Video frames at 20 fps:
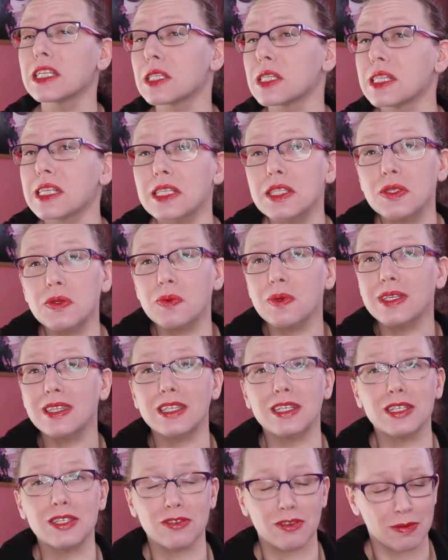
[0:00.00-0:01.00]
Let's read the
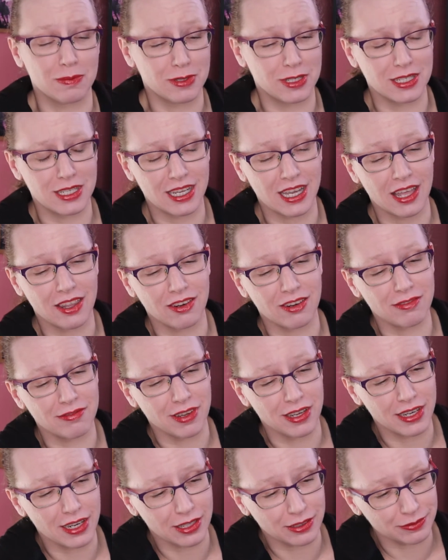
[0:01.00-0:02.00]
description together and
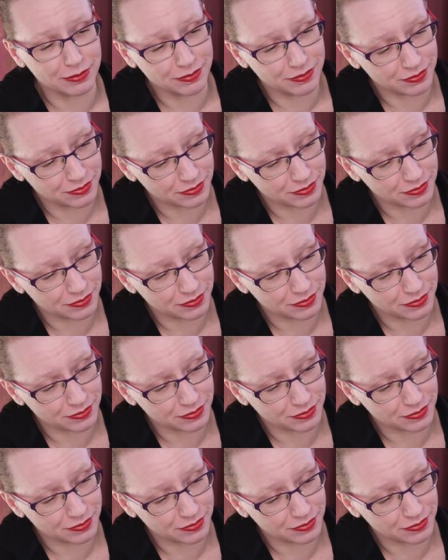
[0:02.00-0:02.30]
find out.